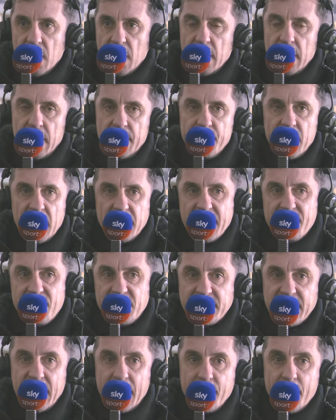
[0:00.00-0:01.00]
And
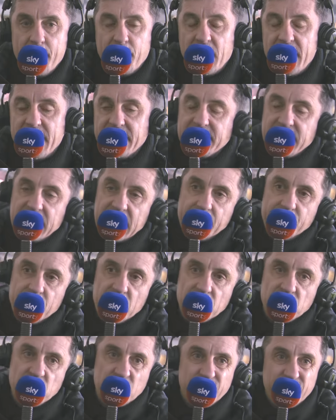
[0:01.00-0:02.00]
every time they play a team
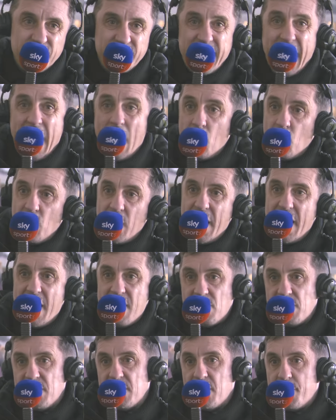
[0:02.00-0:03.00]
that's down
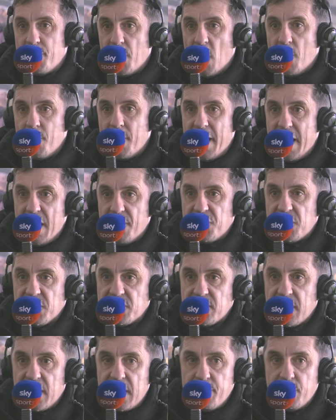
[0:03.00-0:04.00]
there or in the bottom half of
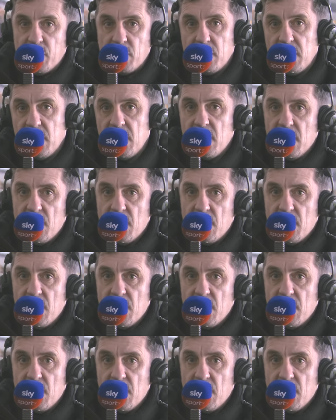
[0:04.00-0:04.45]
the table,